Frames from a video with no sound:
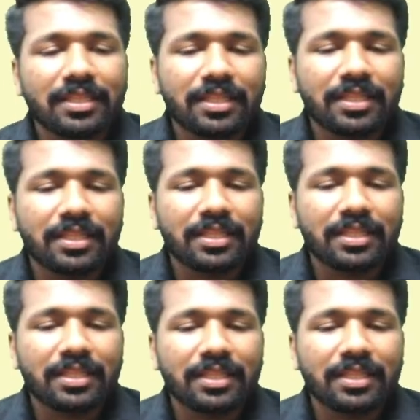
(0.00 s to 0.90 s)
the
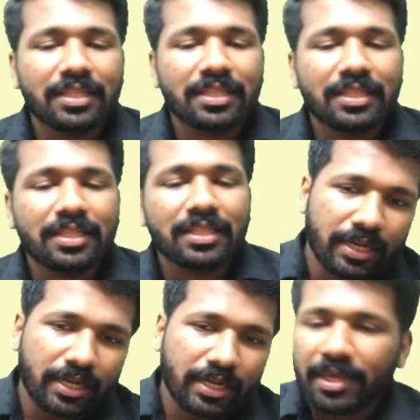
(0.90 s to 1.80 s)

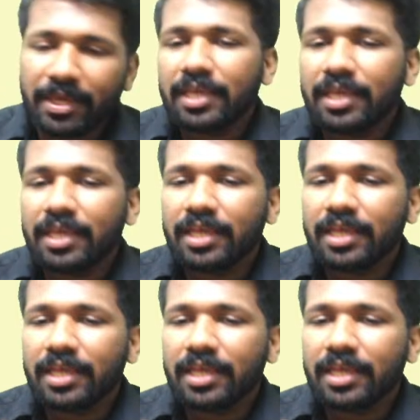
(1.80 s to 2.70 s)
content, making the
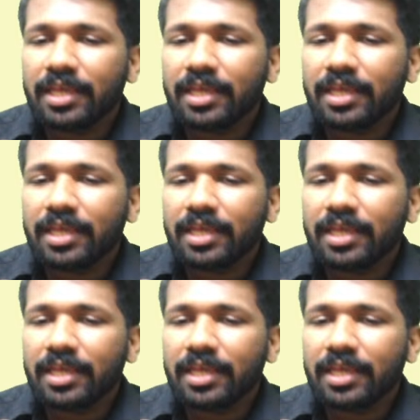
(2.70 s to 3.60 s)
PPT, designing the
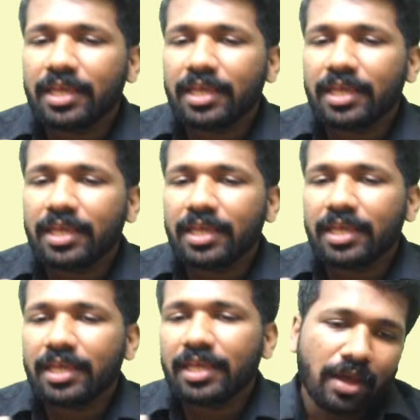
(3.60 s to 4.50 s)
PPT and all.
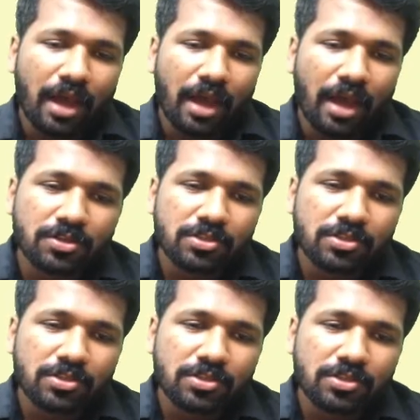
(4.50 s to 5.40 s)
Hours
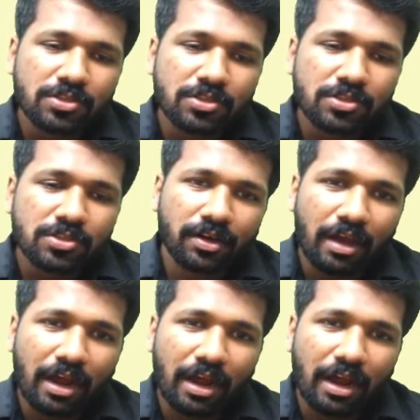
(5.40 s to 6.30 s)
of
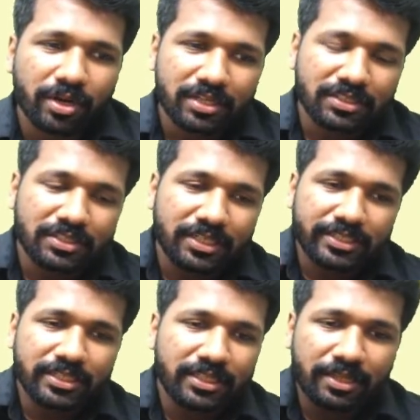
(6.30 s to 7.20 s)
hard work is
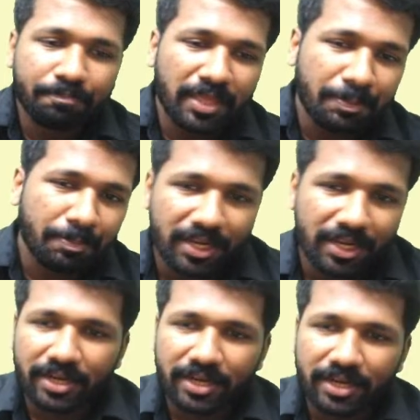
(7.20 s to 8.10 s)
the PPT
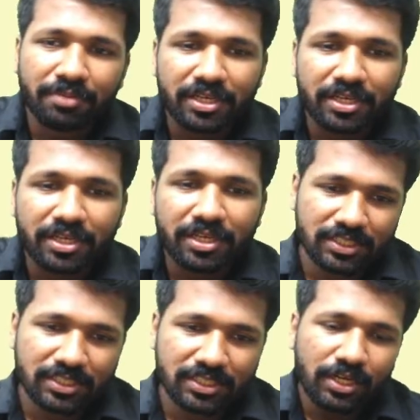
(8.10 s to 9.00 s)
done by
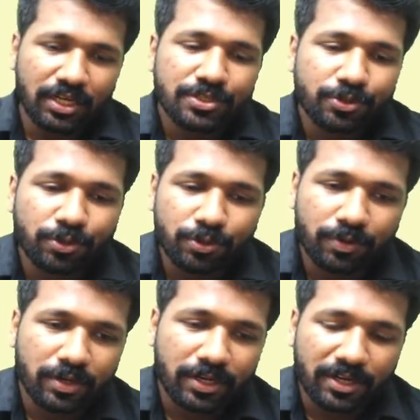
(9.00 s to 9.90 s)
CSIR.
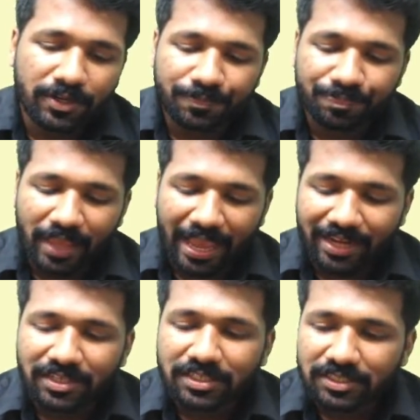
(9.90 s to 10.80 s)
So
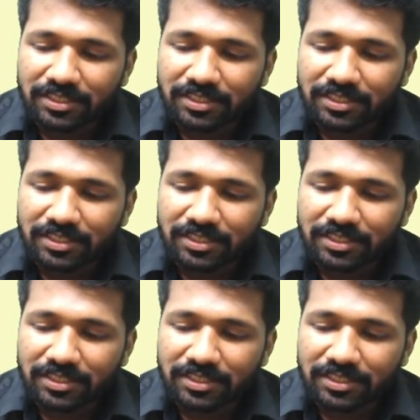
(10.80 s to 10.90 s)
and